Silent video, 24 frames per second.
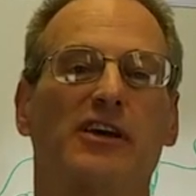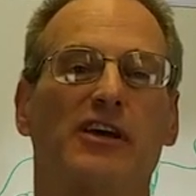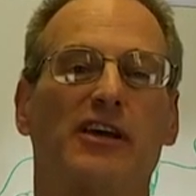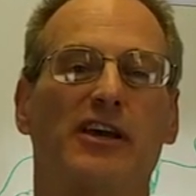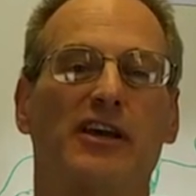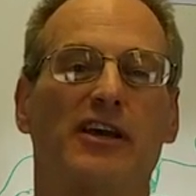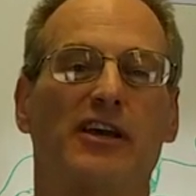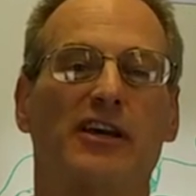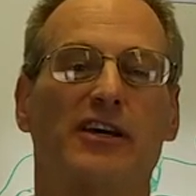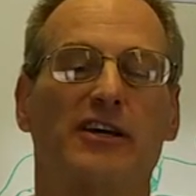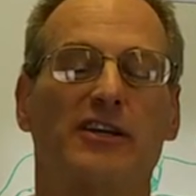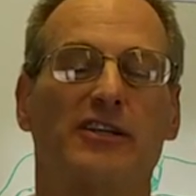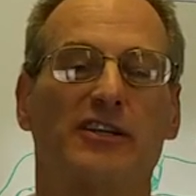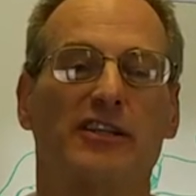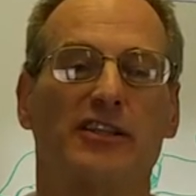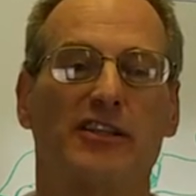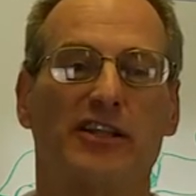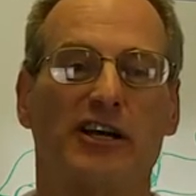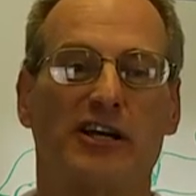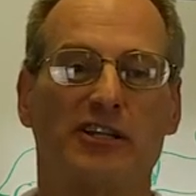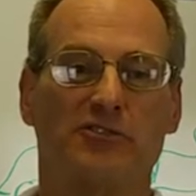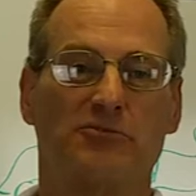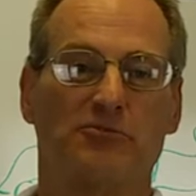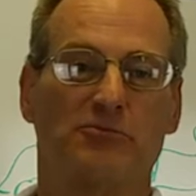and
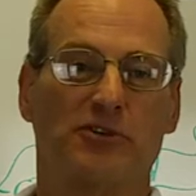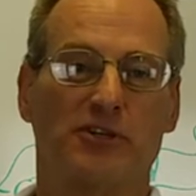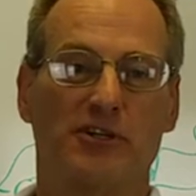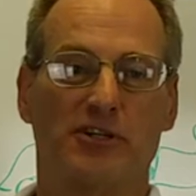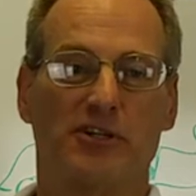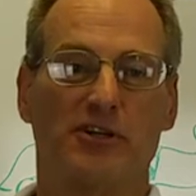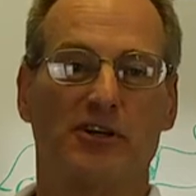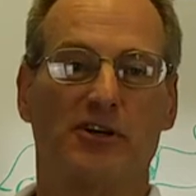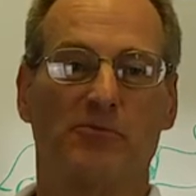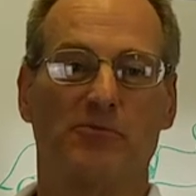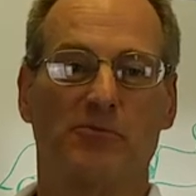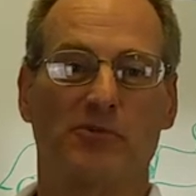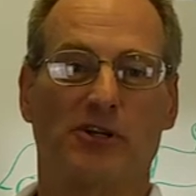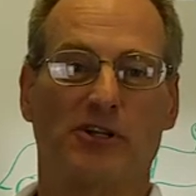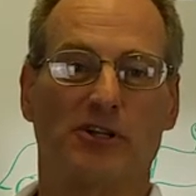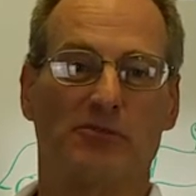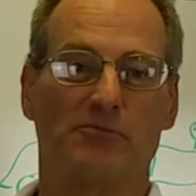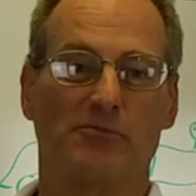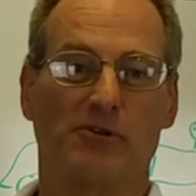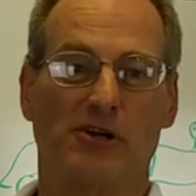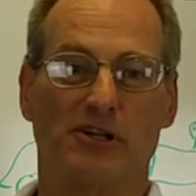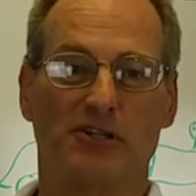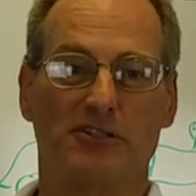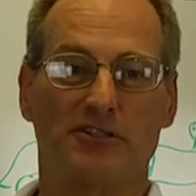that's what umbrella
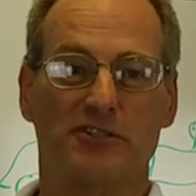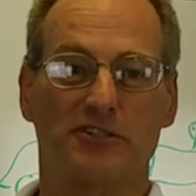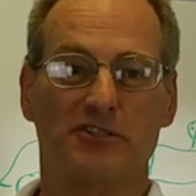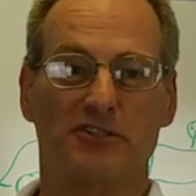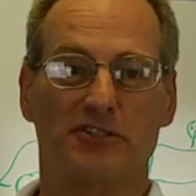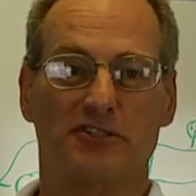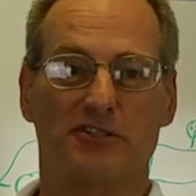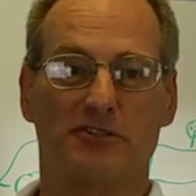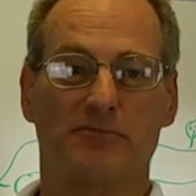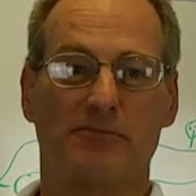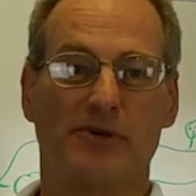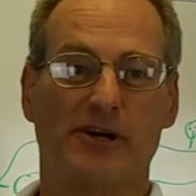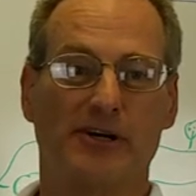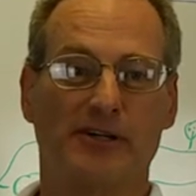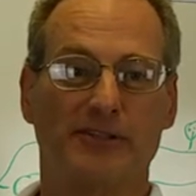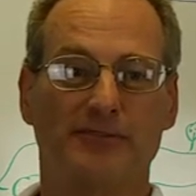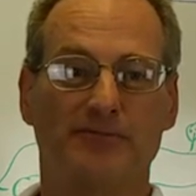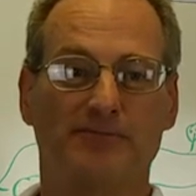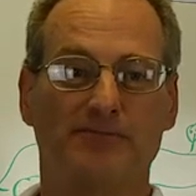policies are about.